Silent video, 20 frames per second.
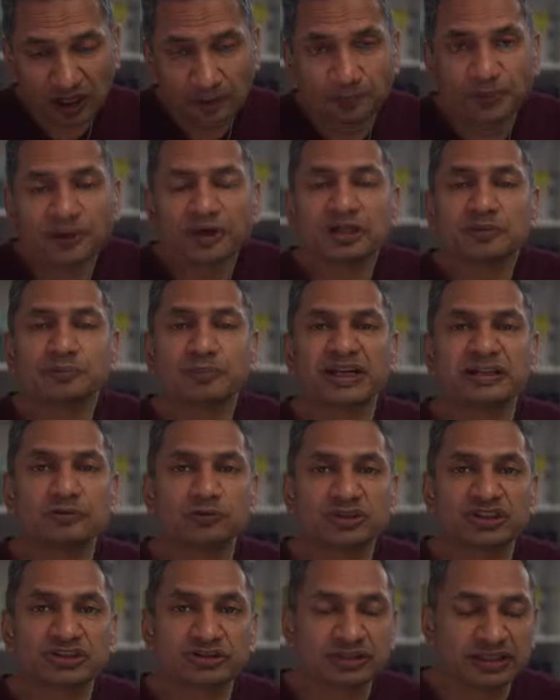Paul
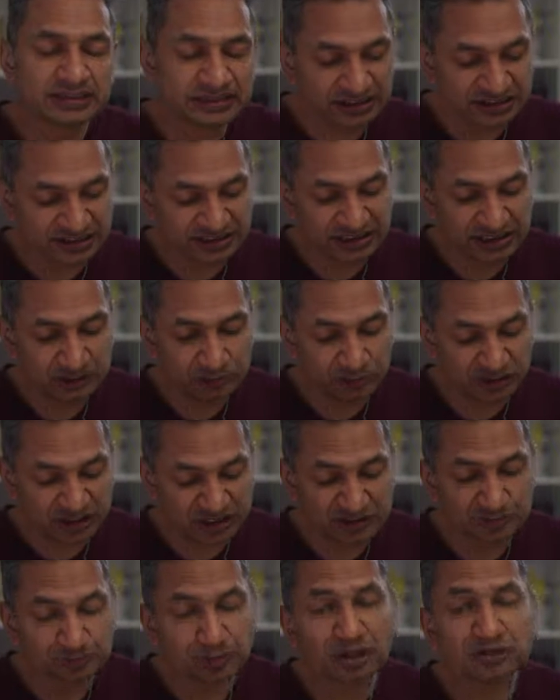Bentwhistle and his team
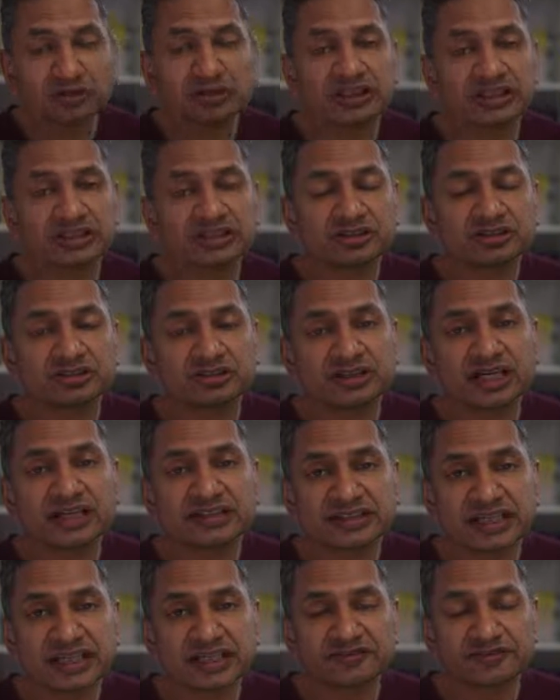responded to
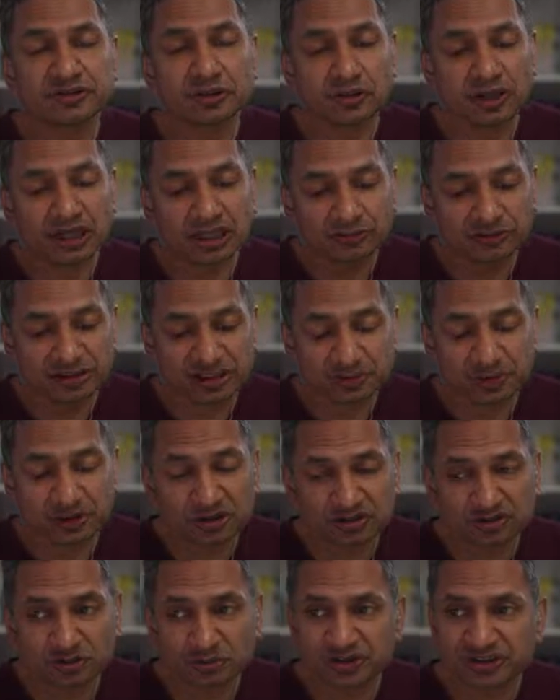that FOI
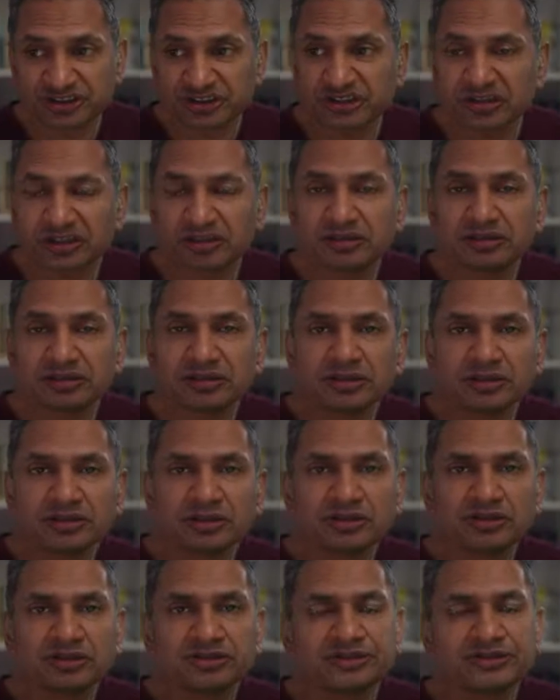response from Sheila.
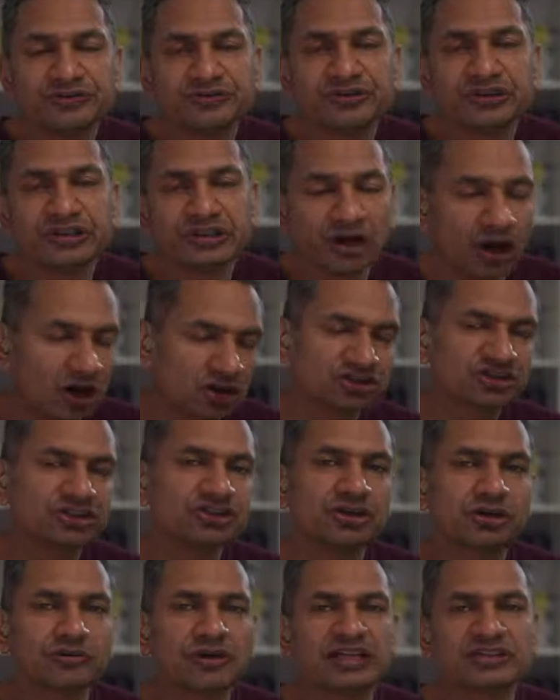You've got
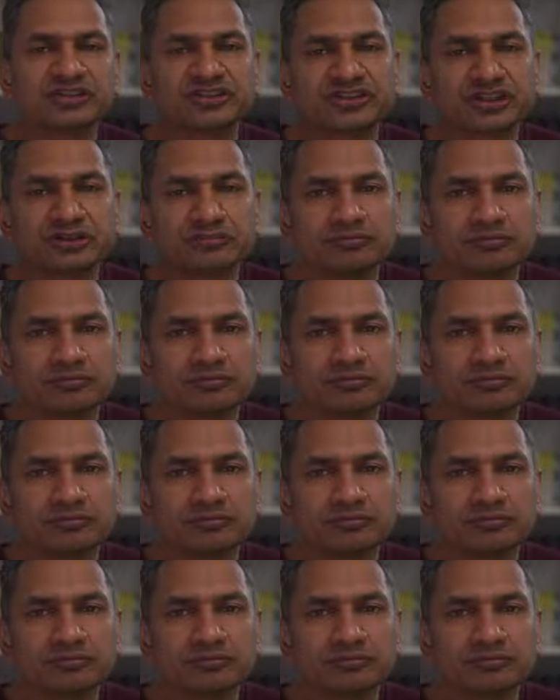your answer.